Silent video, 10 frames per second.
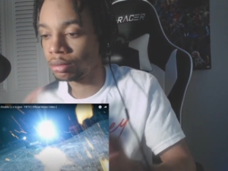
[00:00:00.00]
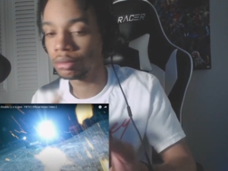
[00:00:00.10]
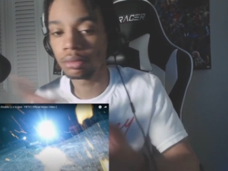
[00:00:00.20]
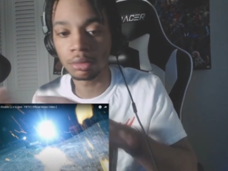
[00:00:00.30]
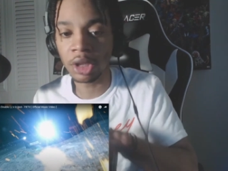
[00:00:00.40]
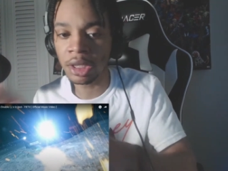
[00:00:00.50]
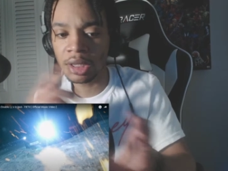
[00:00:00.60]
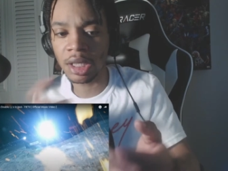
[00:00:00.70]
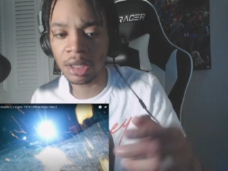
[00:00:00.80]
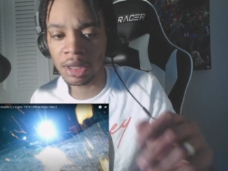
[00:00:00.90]
yeah, he
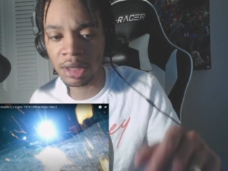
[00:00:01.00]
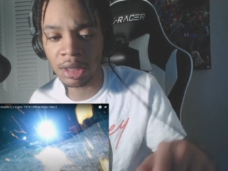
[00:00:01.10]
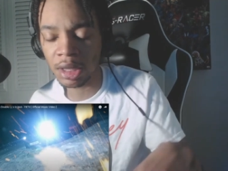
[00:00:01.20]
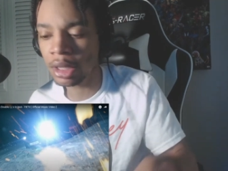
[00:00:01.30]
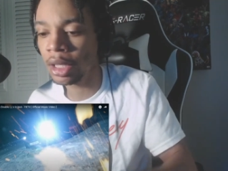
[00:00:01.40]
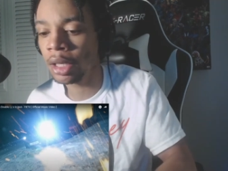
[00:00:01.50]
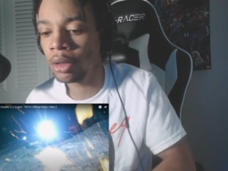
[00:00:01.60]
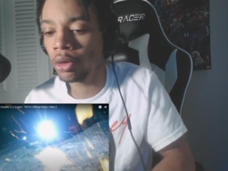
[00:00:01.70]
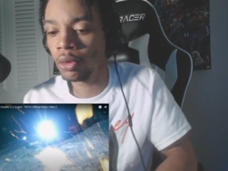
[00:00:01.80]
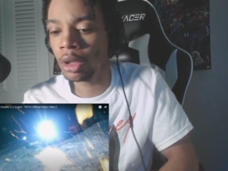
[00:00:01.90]
said this, he said that,
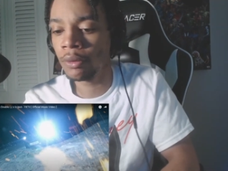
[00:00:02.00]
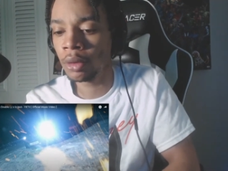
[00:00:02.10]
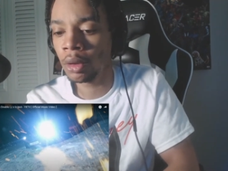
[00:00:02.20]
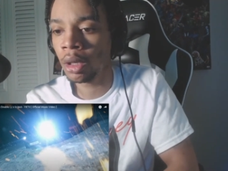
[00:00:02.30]
or whatever.